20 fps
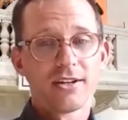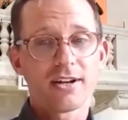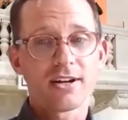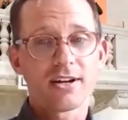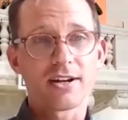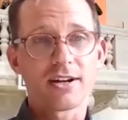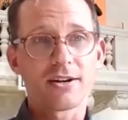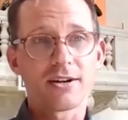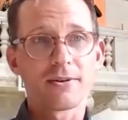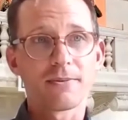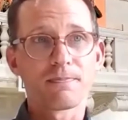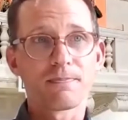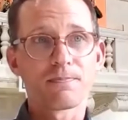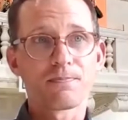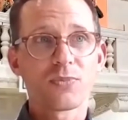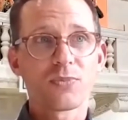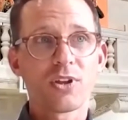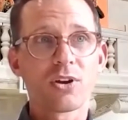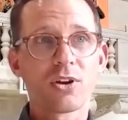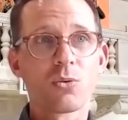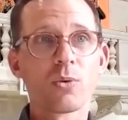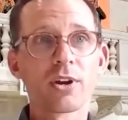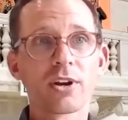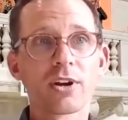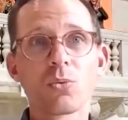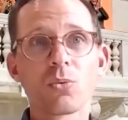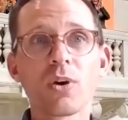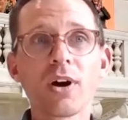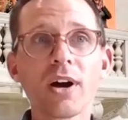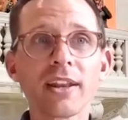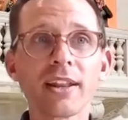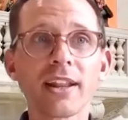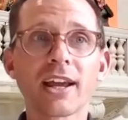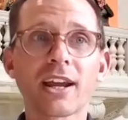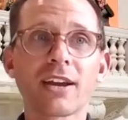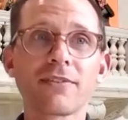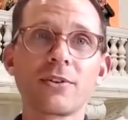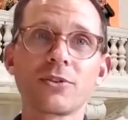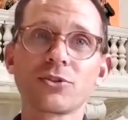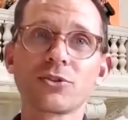one-on-one,
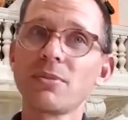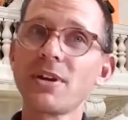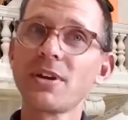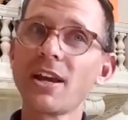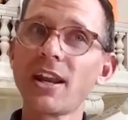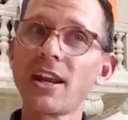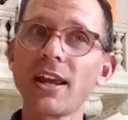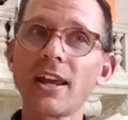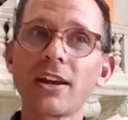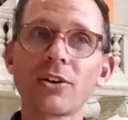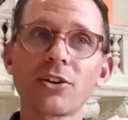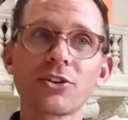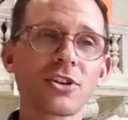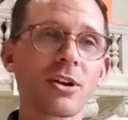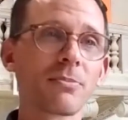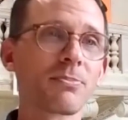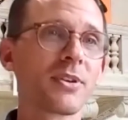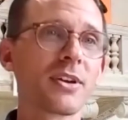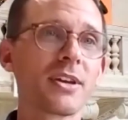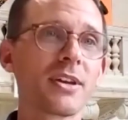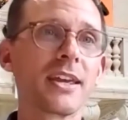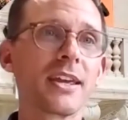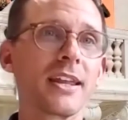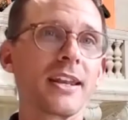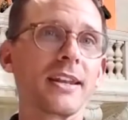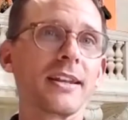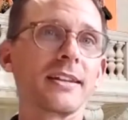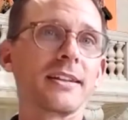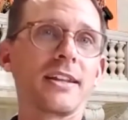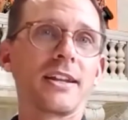like if there's a meeting or something and,